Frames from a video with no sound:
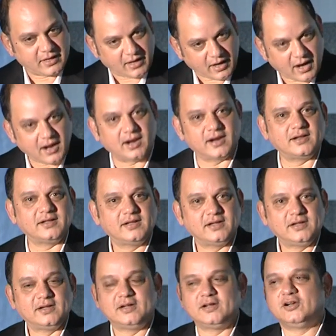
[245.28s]
hard
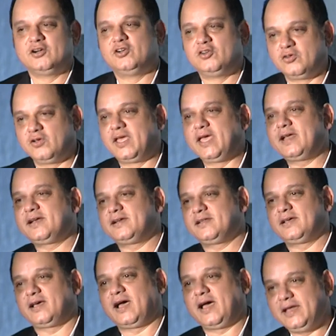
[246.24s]
to get
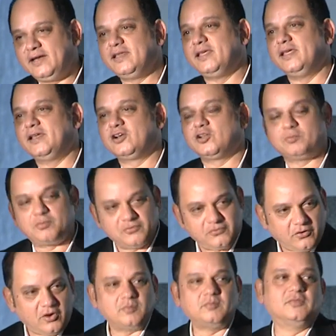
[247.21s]
IT to
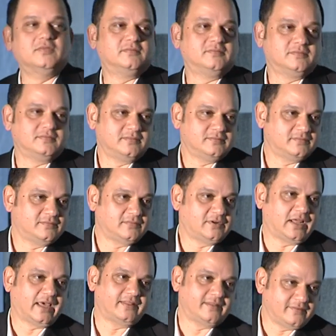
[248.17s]
perform
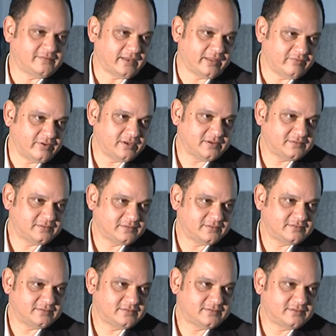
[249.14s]
at this level.
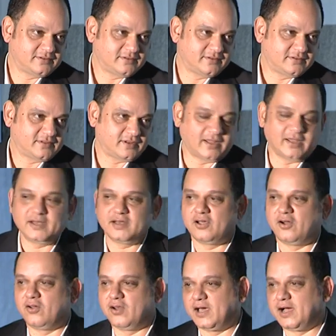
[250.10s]
Right?
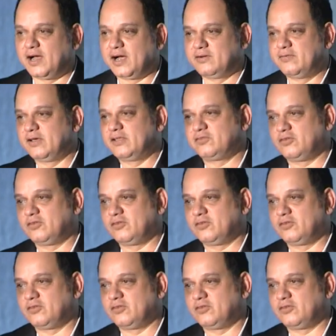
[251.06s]
All our hardware,